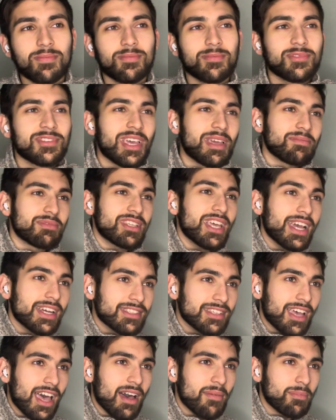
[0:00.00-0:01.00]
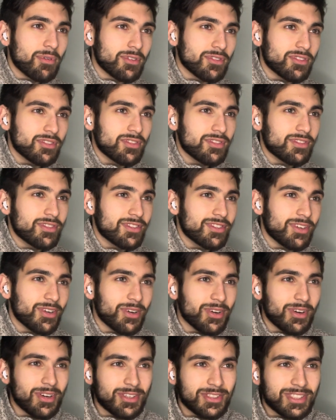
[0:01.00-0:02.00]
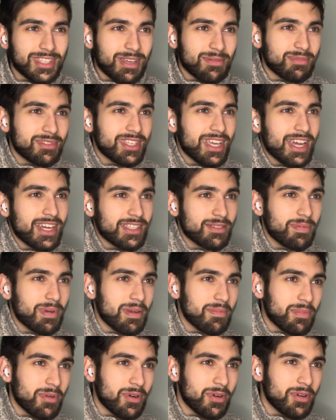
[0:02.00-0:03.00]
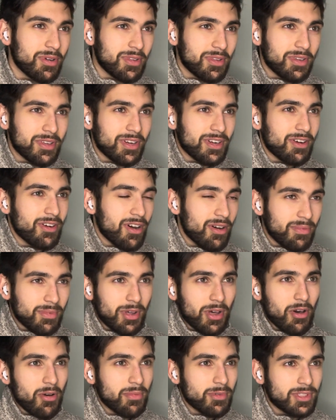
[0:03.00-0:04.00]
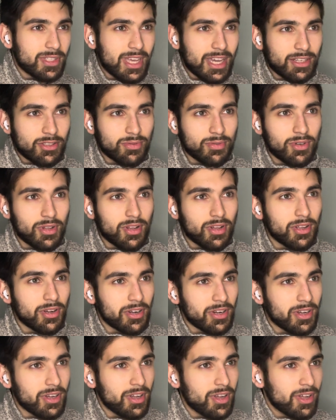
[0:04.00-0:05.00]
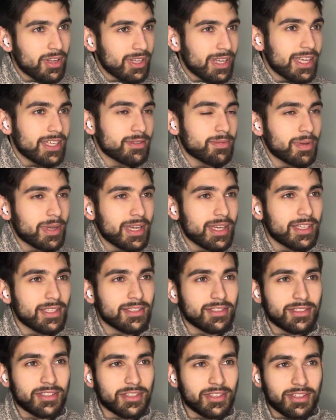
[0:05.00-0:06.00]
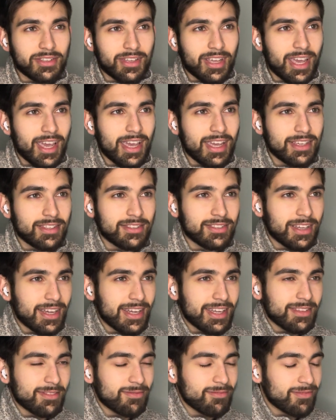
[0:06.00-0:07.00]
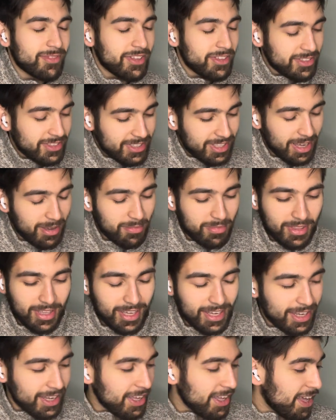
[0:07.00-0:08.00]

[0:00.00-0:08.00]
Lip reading: same-sex couples or same-sex people who, homosexual or lesbians or gays, like they're the same thing.